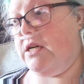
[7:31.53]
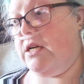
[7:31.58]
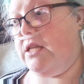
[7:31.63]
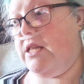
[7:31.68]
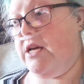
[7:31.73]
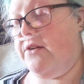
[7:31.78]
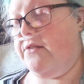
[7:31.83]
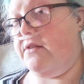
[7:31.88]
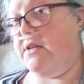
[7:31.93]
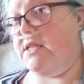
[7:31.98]

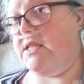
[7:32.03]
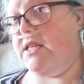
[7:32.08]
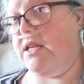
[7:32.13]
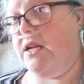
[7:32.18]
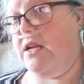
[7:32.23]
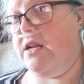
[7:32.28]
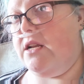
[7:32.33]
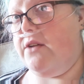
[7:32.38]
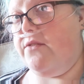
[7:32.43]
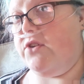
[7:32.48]
There is
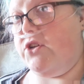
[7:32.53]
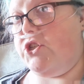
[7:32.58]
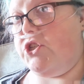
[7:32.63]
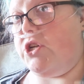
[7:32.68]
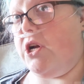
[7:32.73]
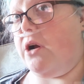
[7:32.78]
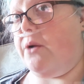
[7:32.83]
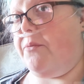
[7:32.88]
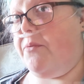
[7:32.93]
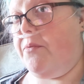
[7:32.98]
still another
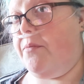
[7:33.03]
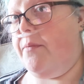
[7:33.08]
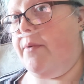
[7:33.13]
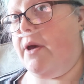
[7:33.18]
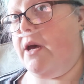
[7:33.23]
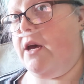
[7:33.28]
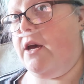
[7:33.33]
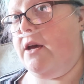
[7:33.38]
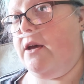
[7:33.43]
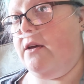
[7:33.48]
sharp
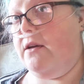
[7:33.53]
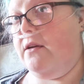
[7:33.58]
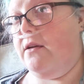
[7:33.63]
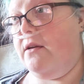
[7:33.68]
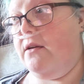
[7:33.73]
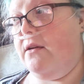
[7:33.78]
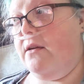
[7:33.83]
bit.